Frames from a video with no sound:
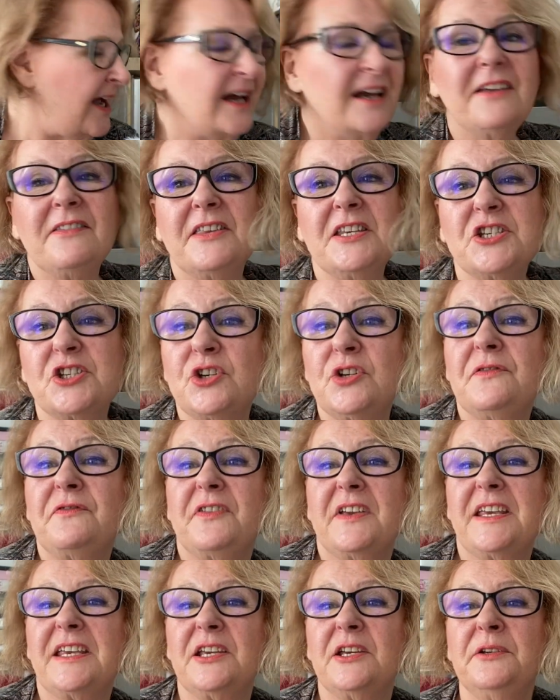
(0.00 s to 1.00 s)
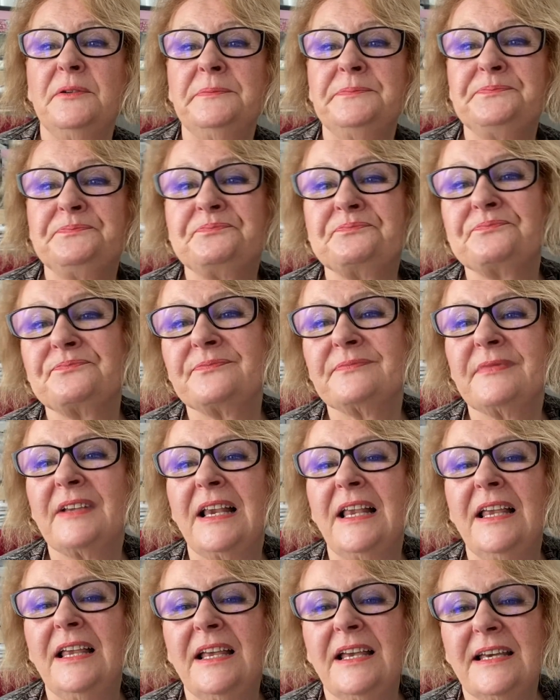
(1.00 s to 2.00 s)
This should fit you.
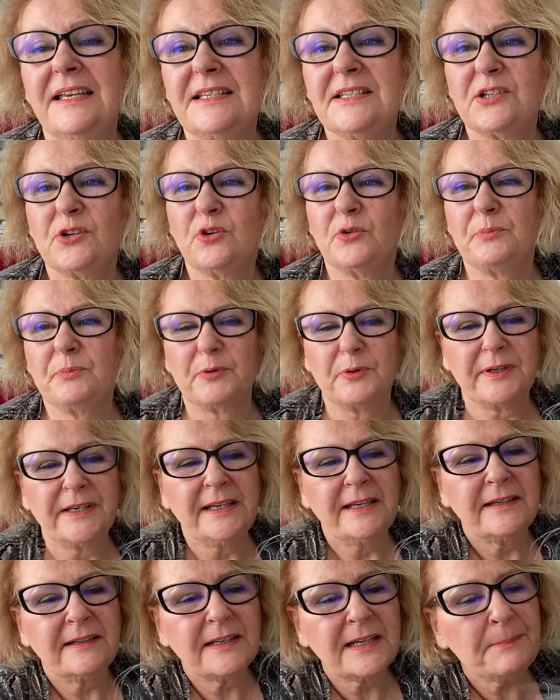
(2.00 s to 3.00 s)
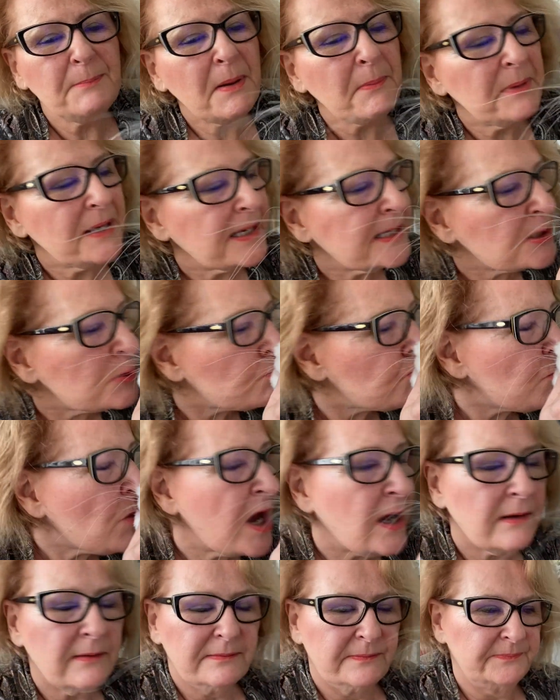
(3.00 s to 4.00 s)
He's a good boy. Give mummy, because
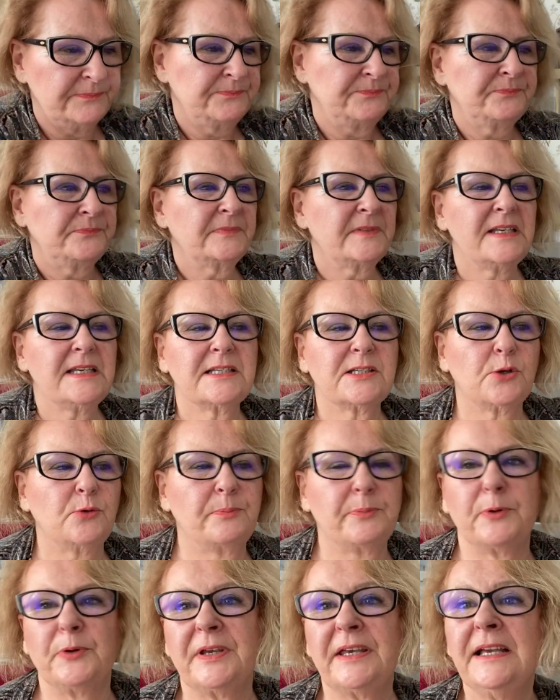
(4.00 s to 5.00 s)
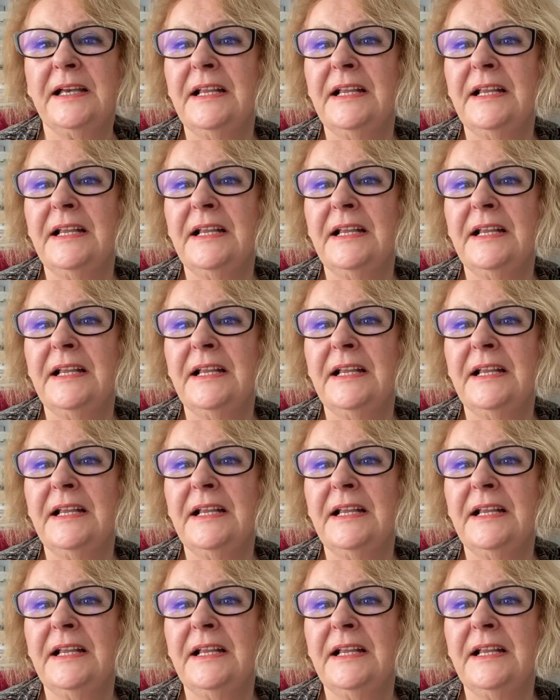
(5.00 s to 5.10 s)
he's a good boy.